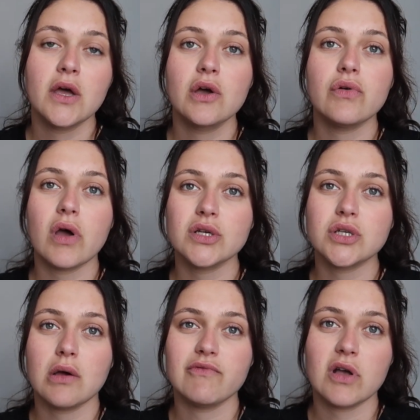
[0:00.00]
crushed
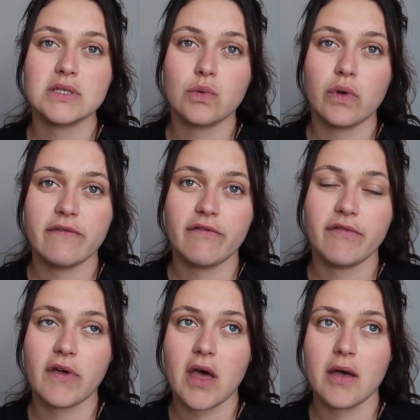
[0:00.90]
up rusk
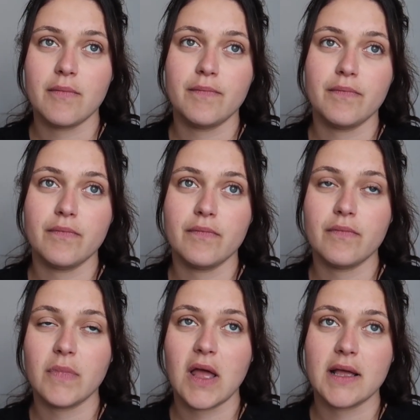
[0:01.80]
with um,
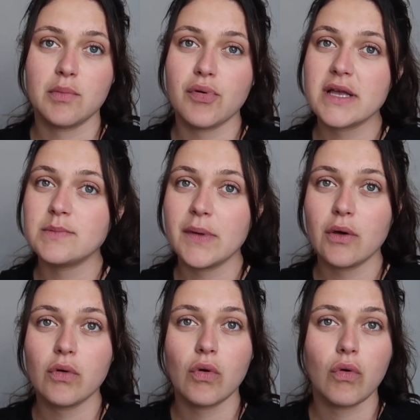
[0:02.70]
like breast
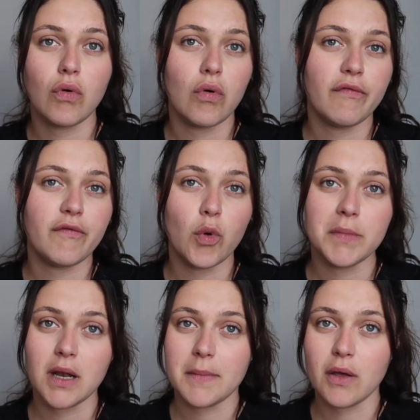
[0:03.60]
milk or
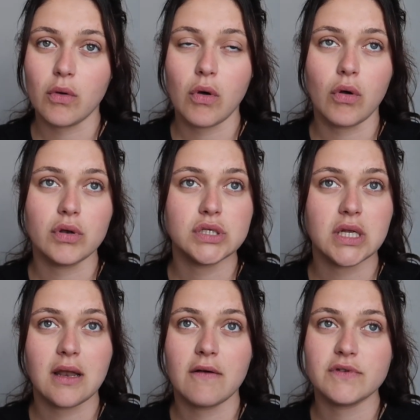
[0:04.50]
formula milk on.
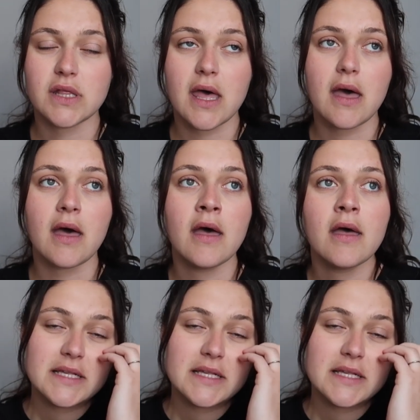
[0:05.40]
She loved that.